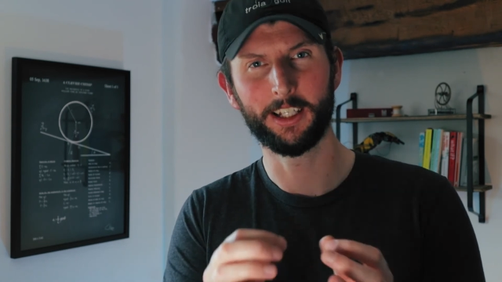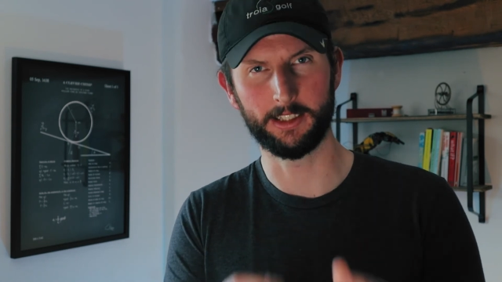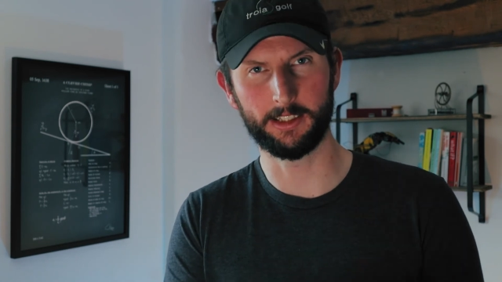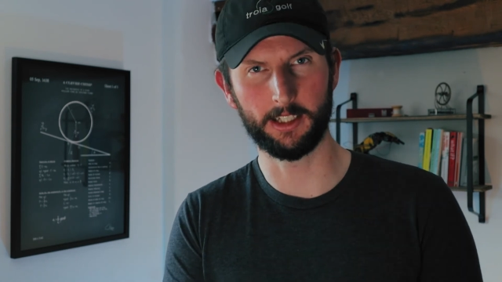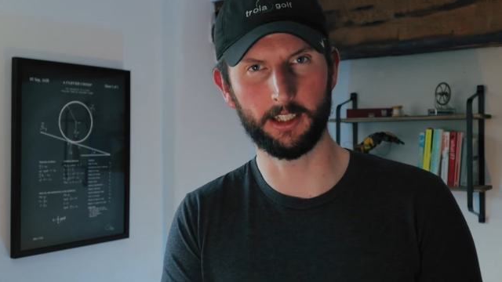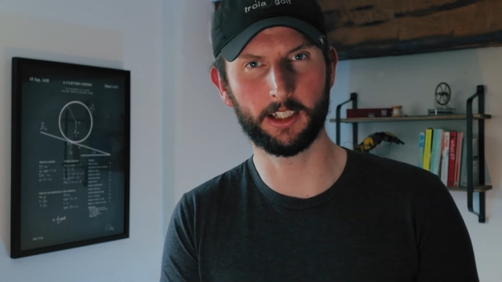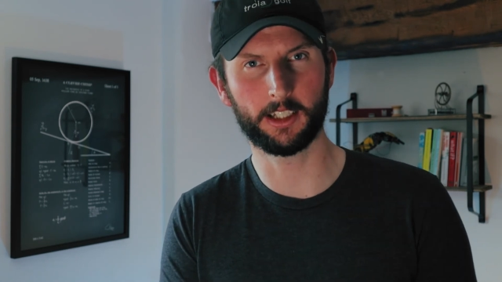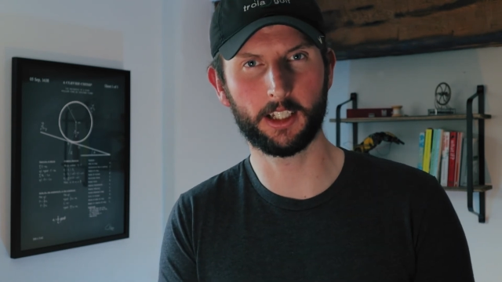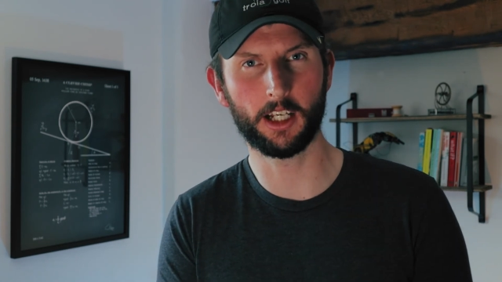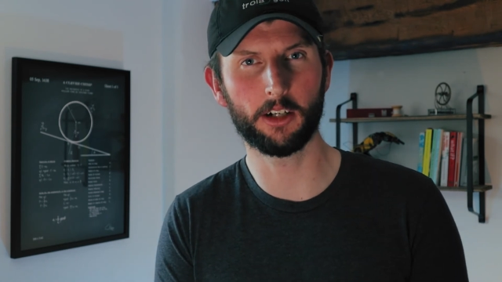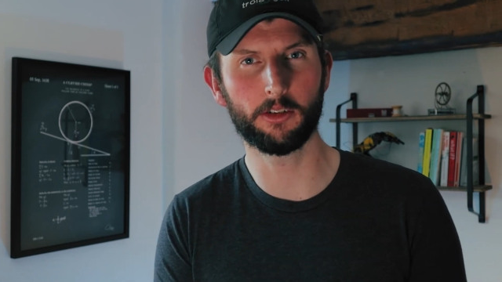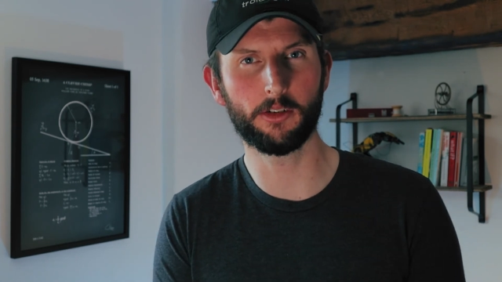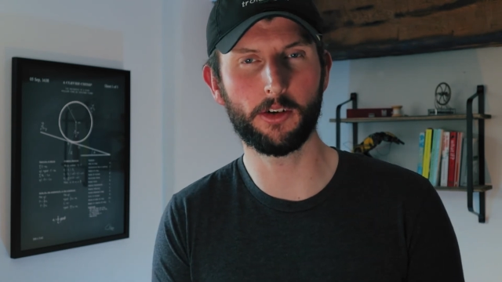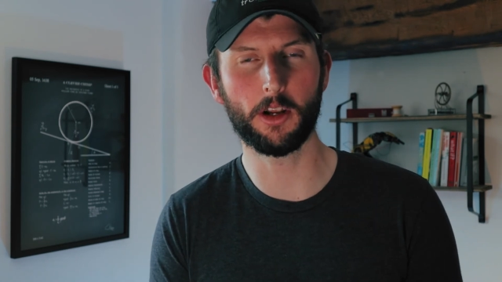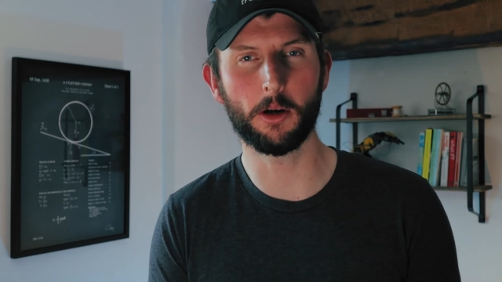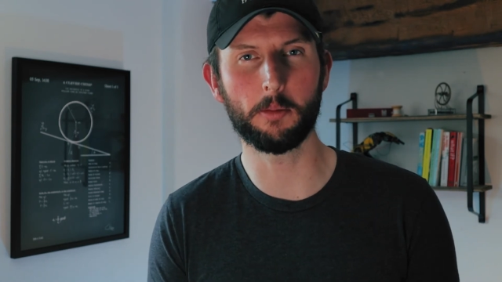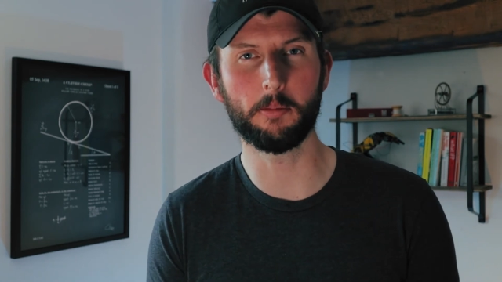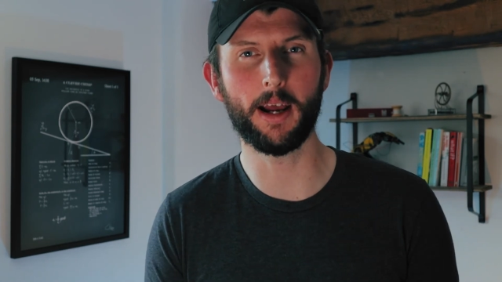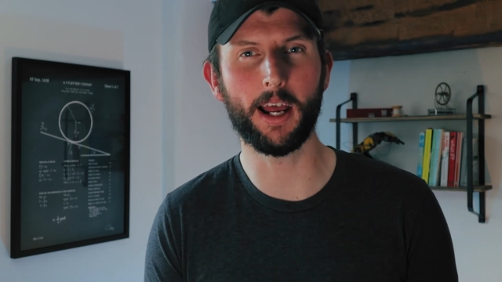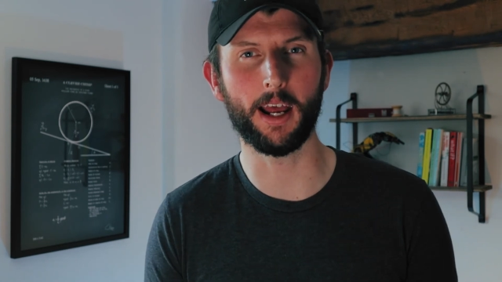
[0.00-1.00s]
to the
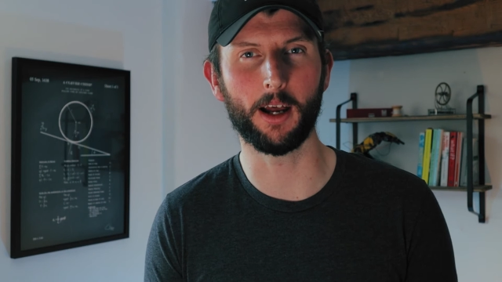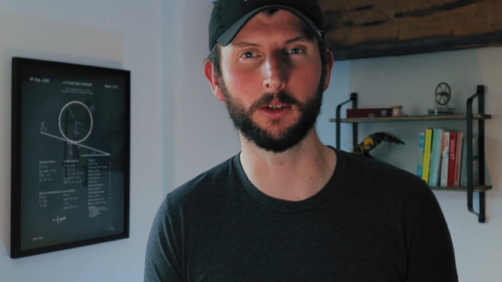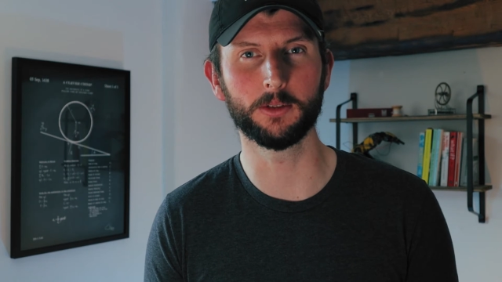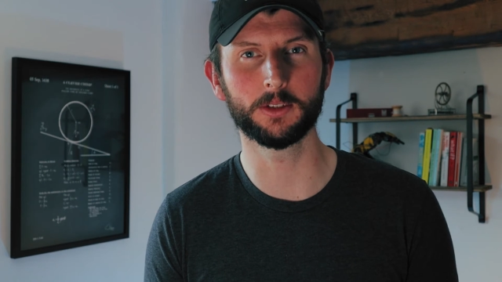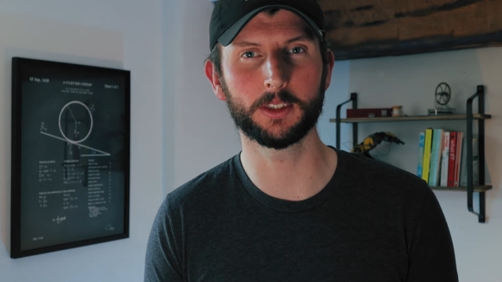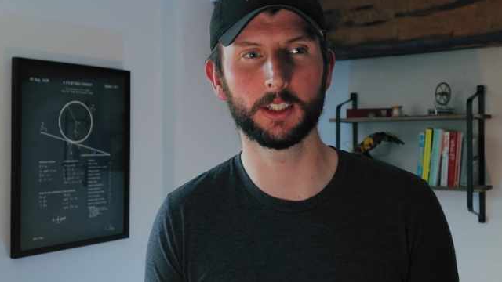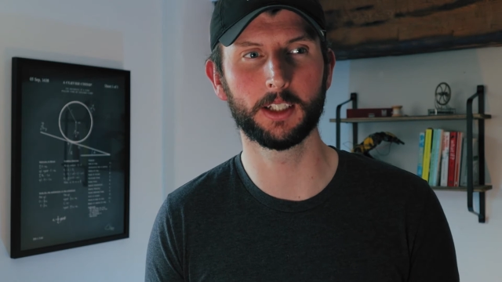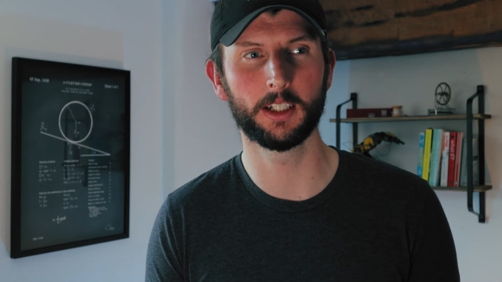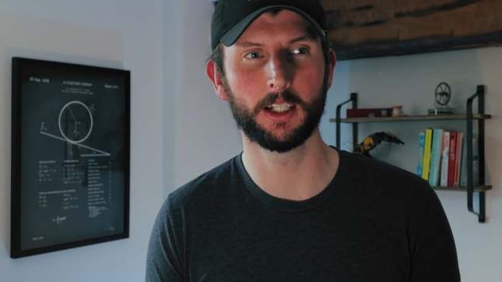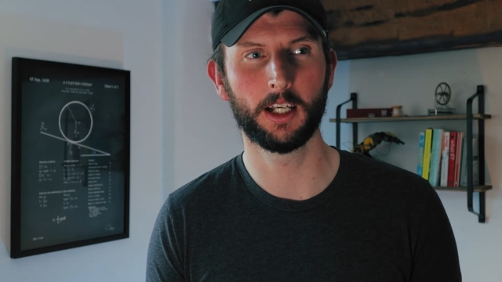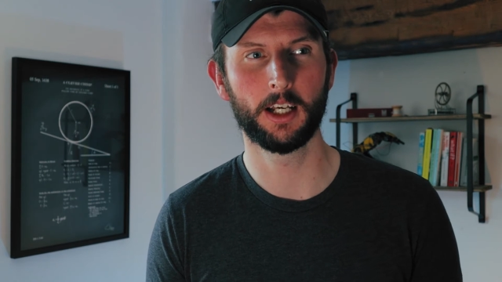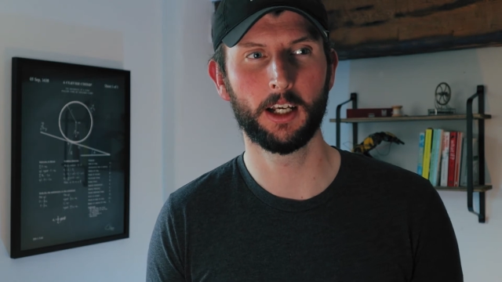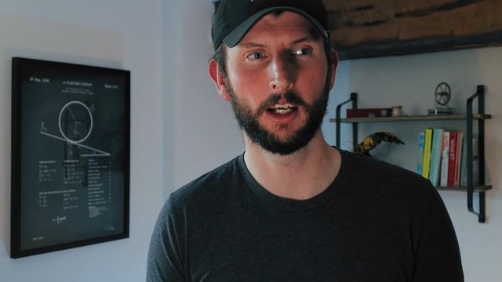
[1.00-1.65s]
current amount.